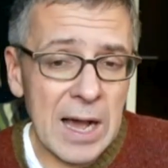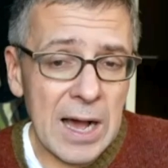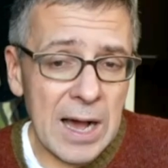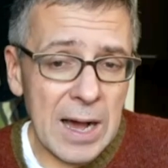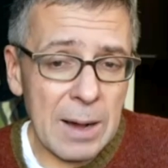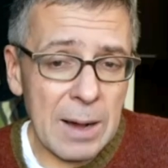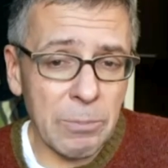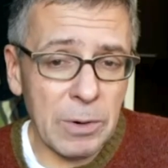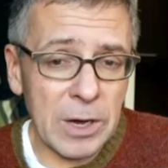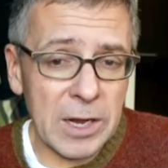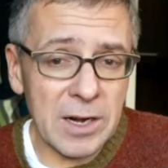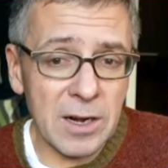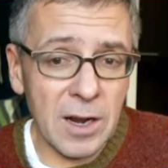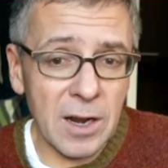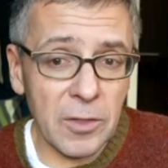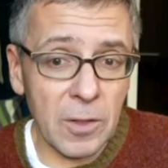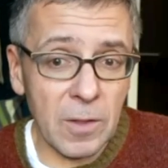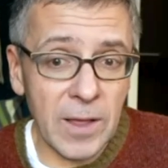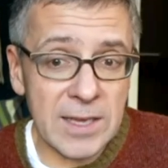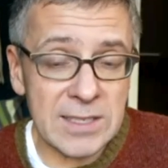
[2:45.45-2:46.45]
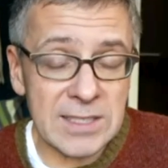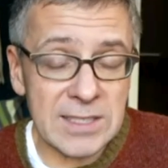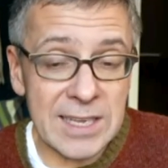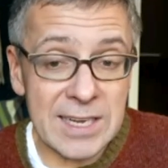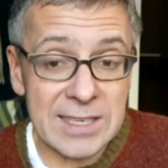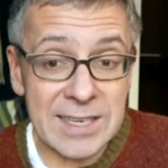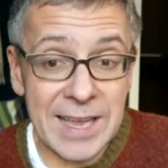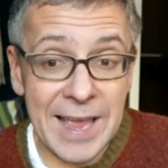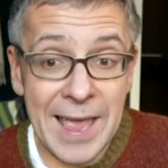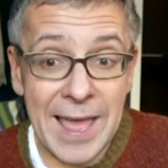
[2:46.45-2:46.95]
But nonetheless,
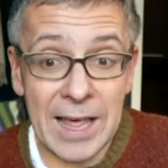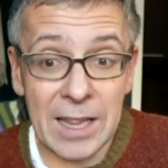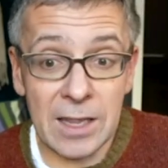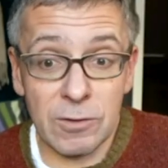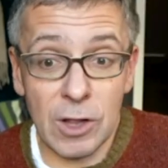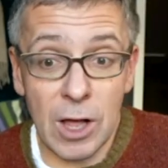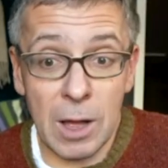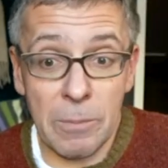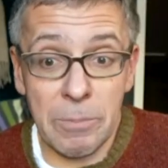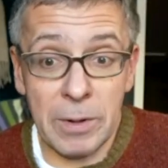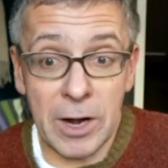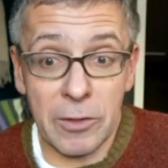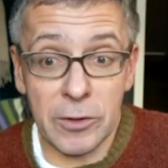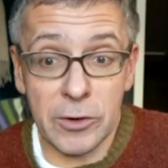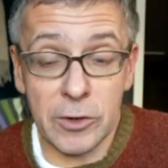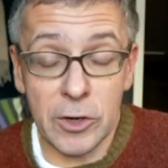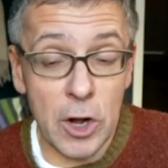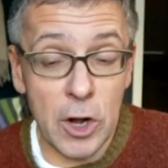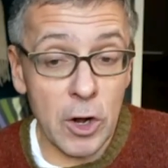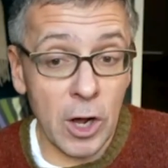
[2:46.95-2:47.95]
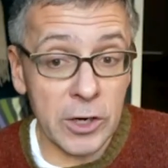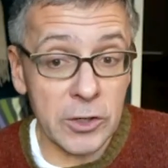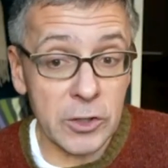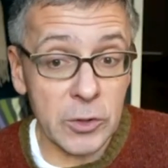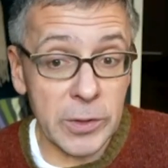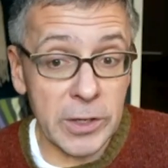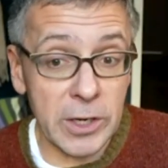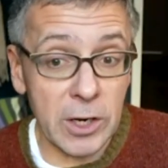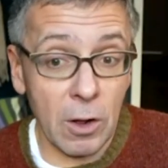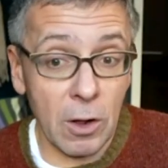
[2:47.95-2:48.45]
it is a hell of a lot better than
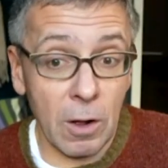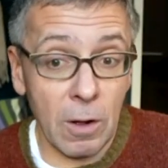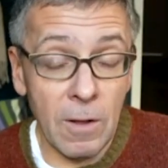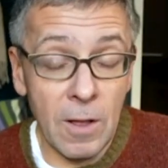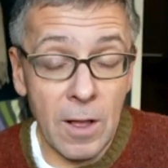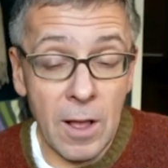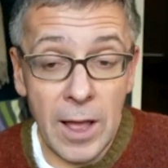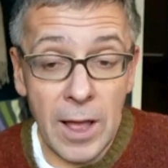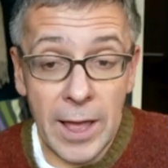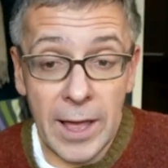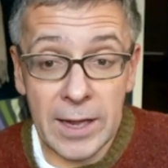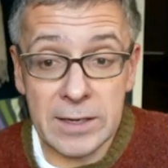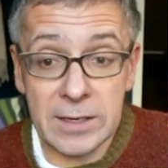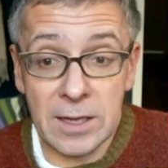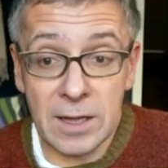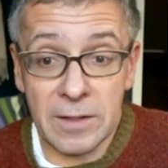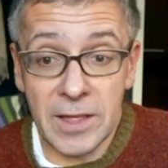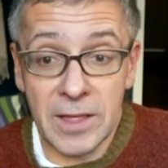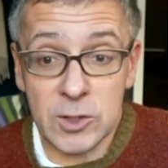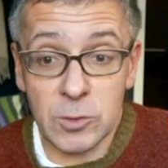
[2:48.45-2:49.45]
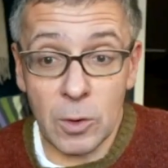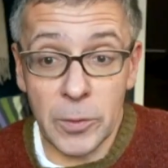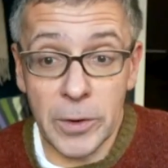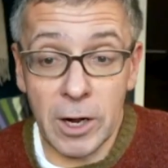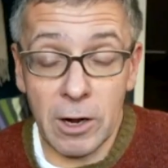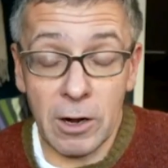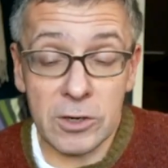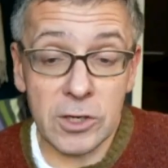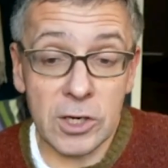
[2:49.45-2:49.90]
not doing it at all. And that's where we are.